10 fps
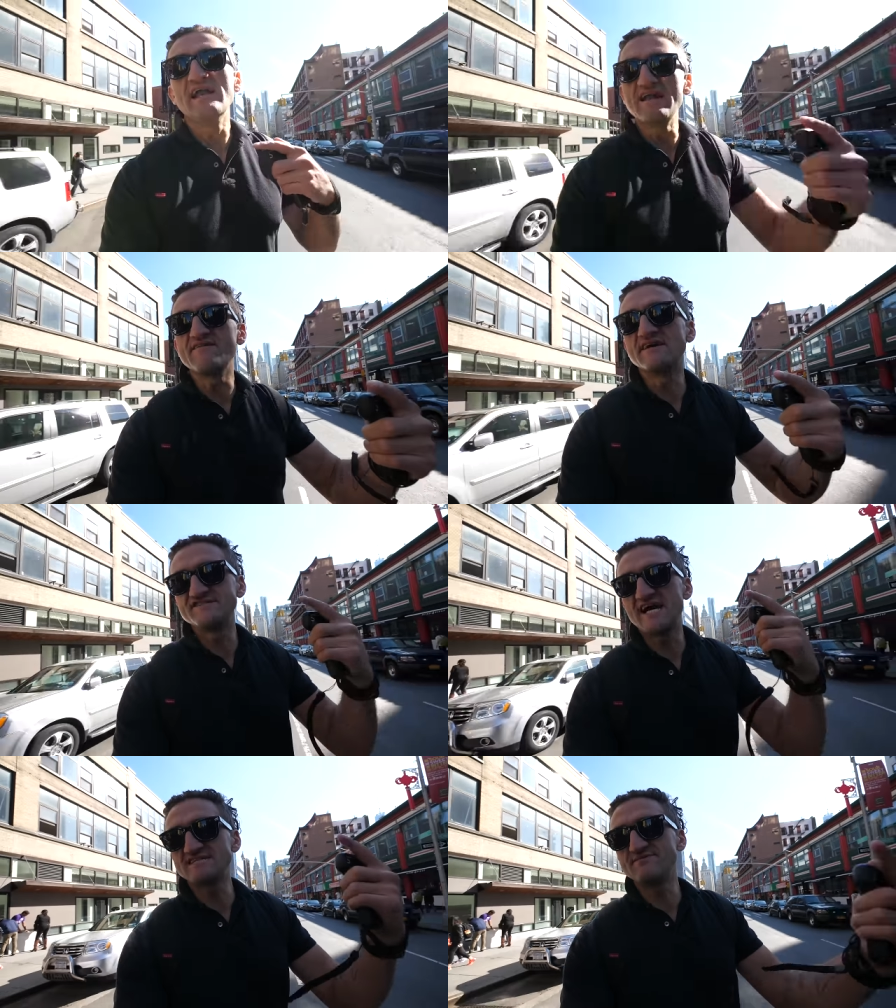any event,
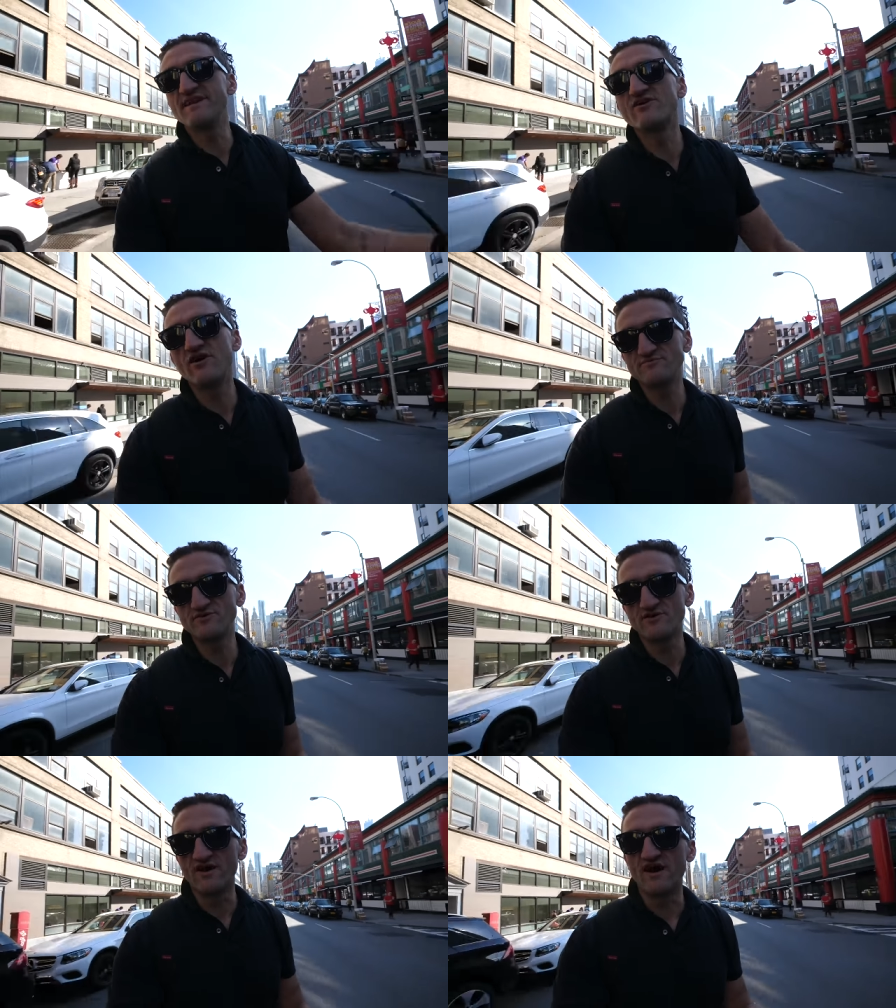she asked me to go up
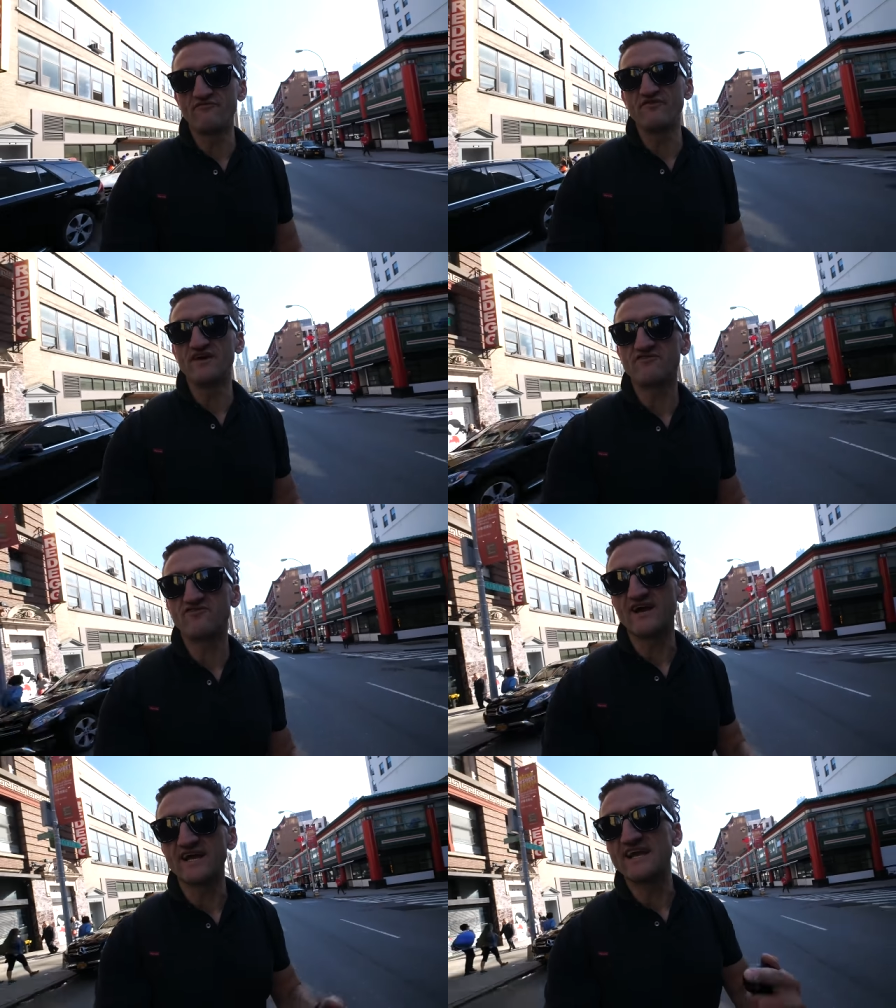to her office
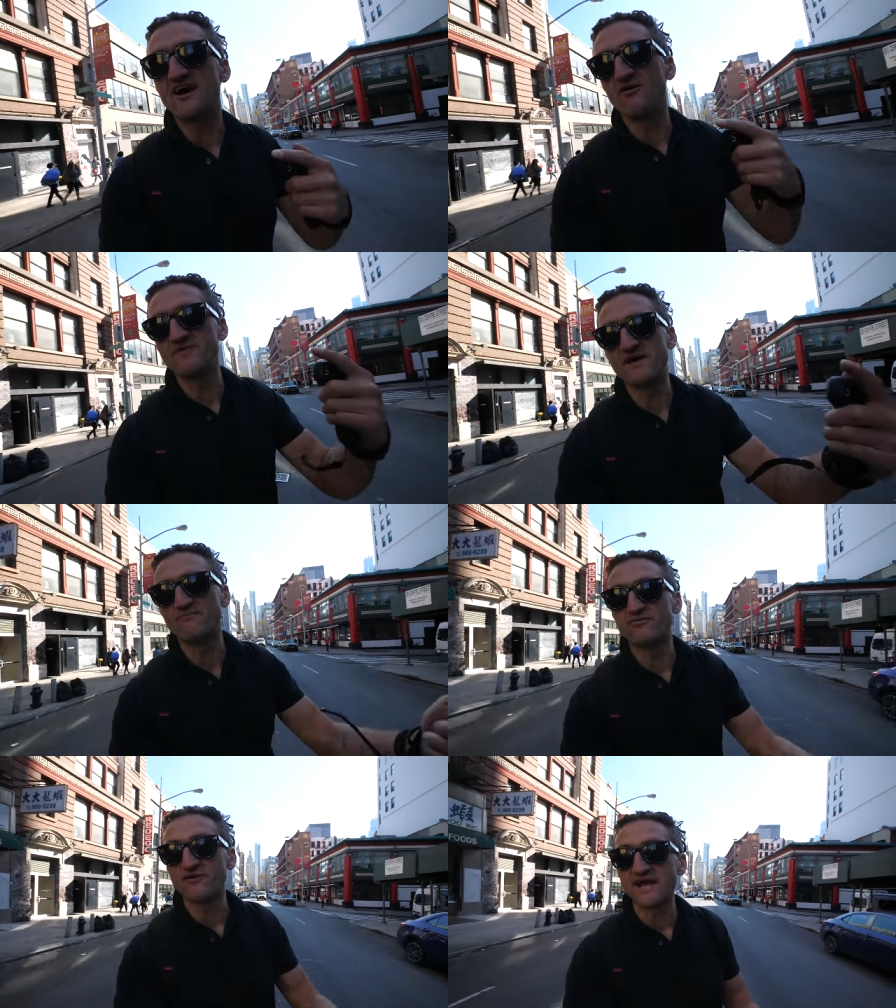so I can help
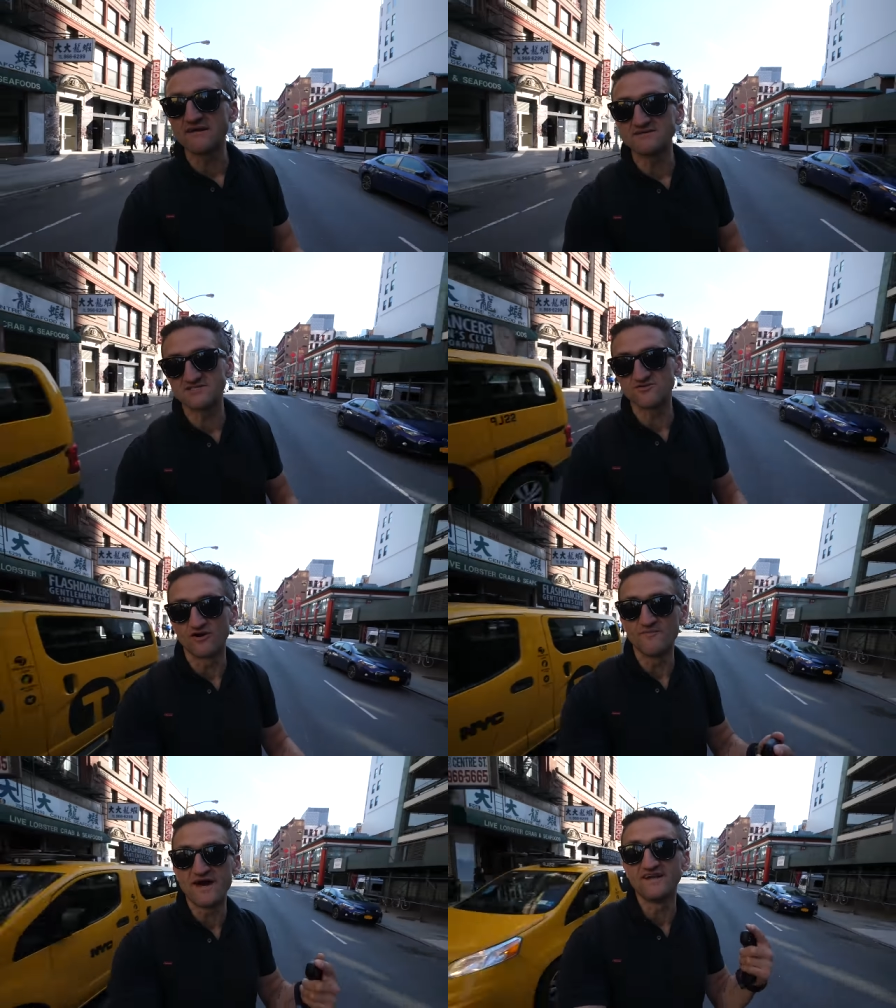them
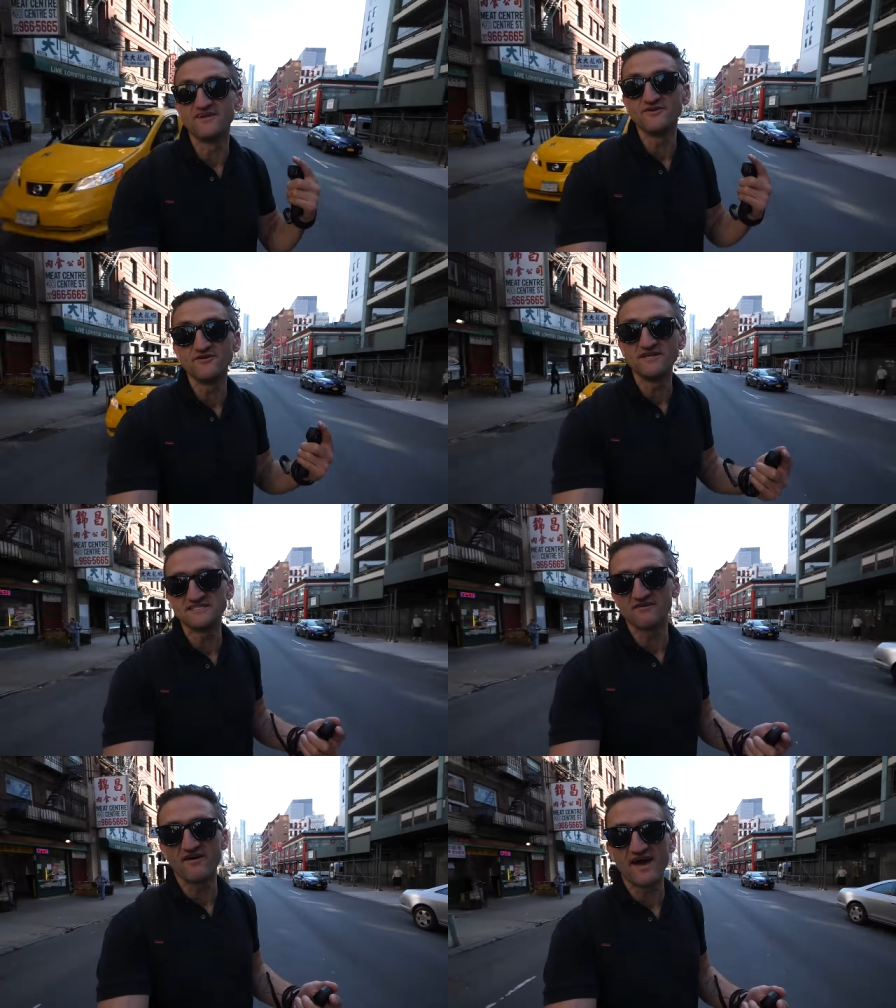brainstorm how to do
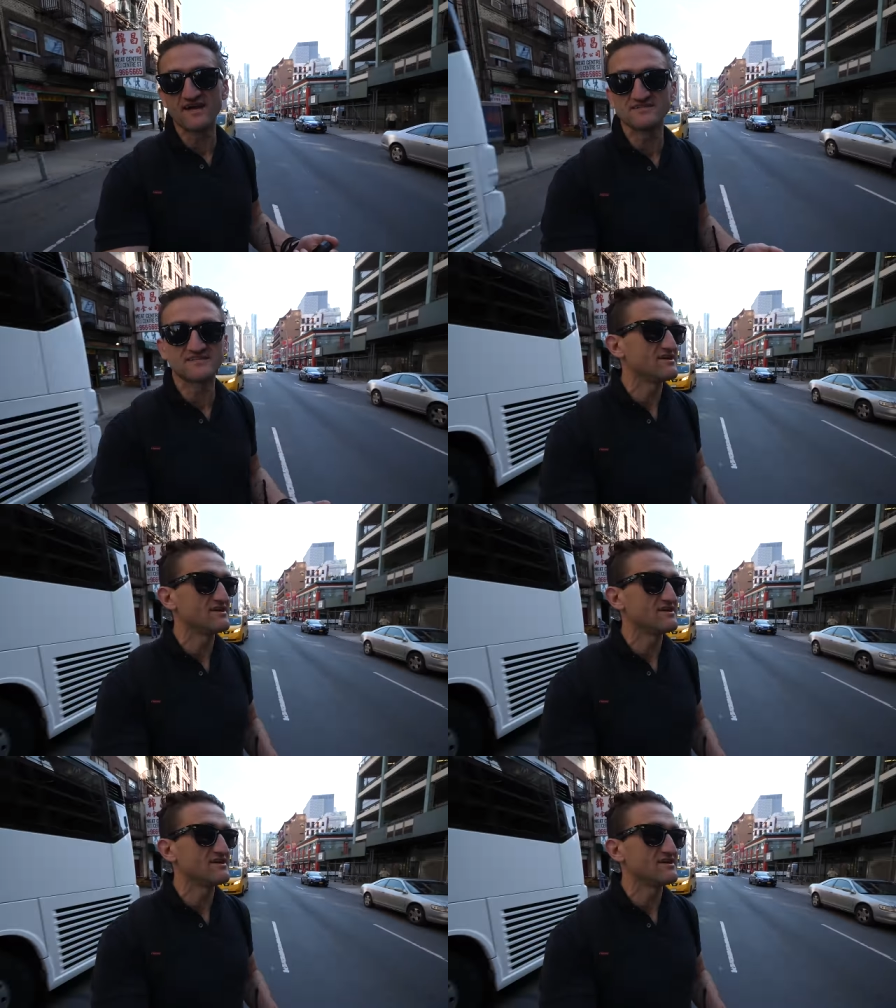this event.